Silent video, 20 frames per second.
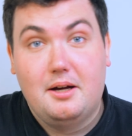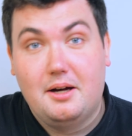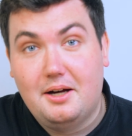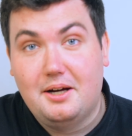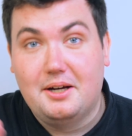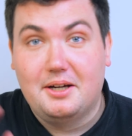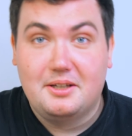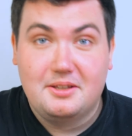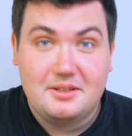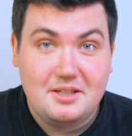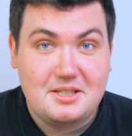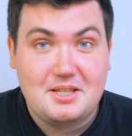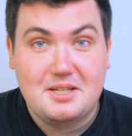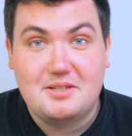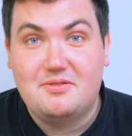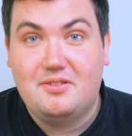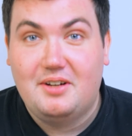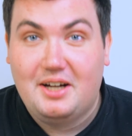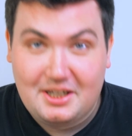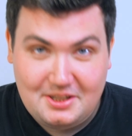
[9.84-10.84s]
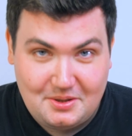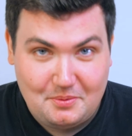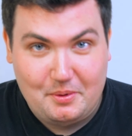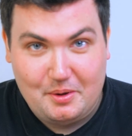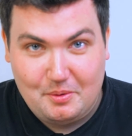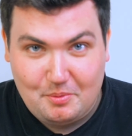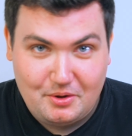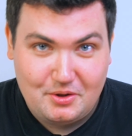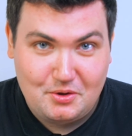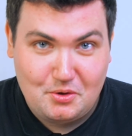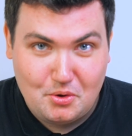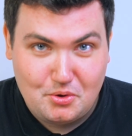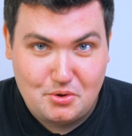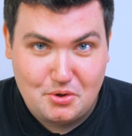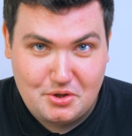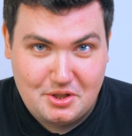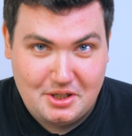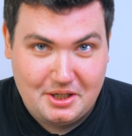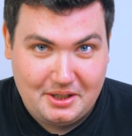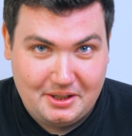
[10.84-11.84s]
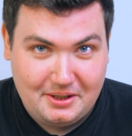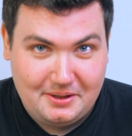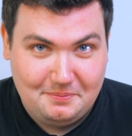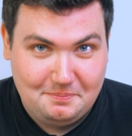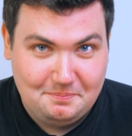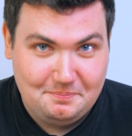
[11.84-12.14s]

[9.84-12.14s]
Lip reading: Hi, this is Vladimir with you today.